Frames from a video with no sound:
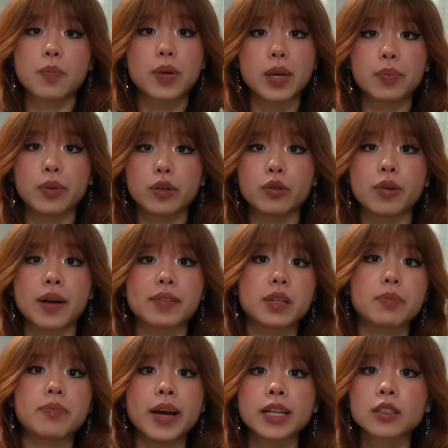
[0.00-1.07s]
people who have the
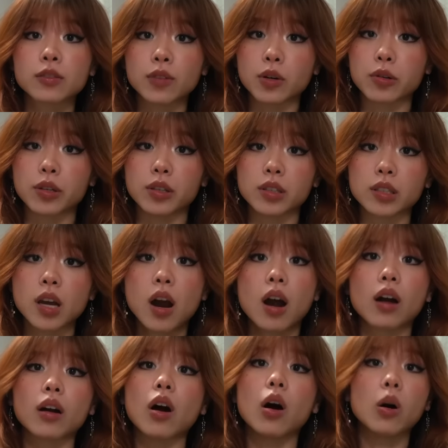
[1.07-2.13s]
best vocals
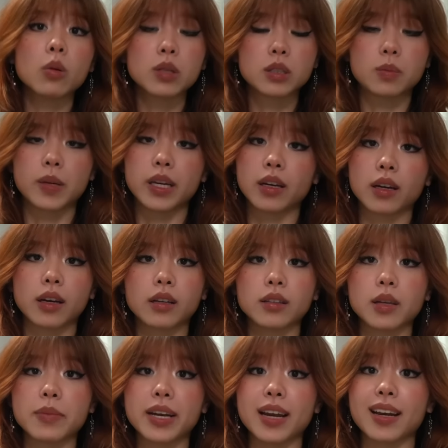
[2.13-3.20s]
are always being
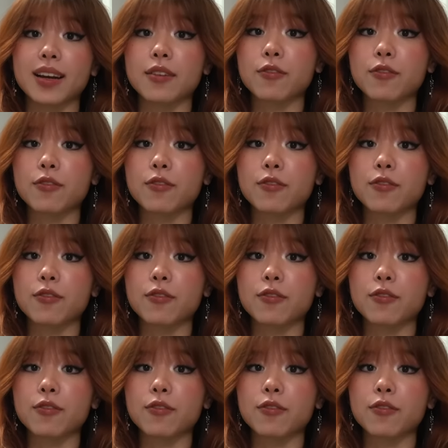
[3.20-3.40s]
eliminated